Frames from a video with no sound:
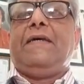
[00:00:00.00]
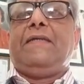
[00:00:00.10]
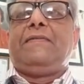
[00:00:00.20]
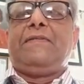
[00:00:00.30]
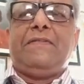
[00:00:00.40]

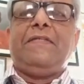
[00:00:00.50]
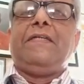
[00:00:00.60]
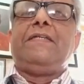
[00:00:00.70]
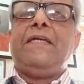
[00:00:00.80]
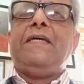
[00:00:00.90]
So
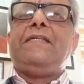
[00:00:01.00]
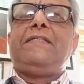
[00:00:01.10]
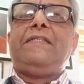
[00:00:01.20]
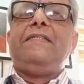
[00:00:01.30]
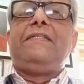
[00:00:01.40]
the
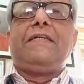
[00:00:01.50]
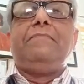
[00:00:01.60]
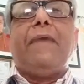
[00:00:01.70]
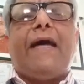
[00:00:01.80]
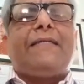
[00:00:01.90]

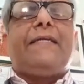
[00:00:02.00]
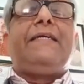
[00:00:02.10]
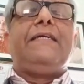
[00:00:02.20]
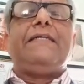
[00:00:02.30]
syntagmatic